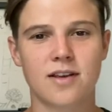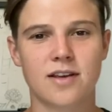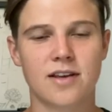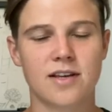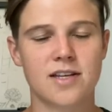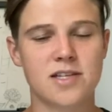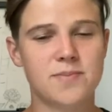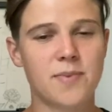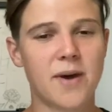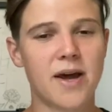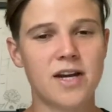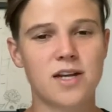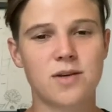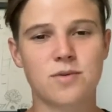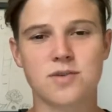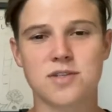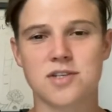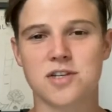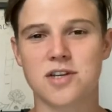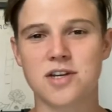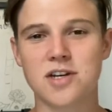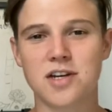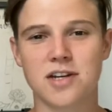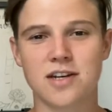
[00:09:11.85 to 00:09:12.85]
His body was
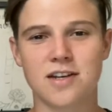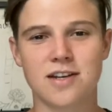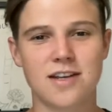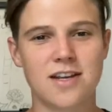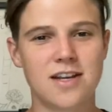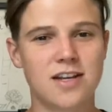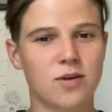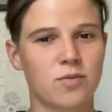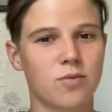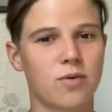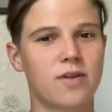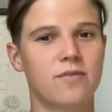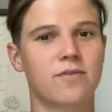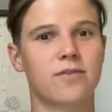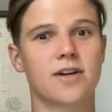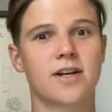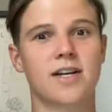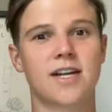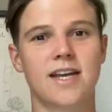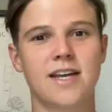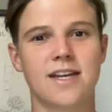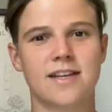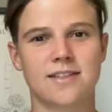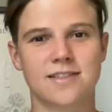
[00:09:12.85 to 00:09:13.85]
good. He could run for
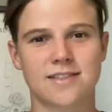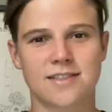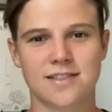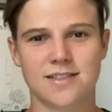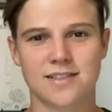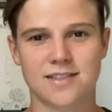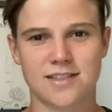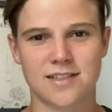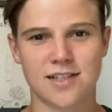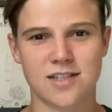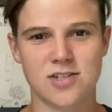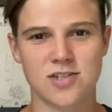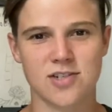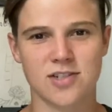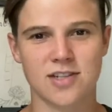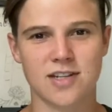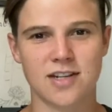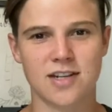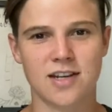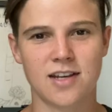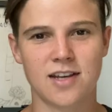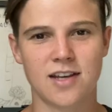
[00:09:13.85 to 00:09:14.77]
days, essentially.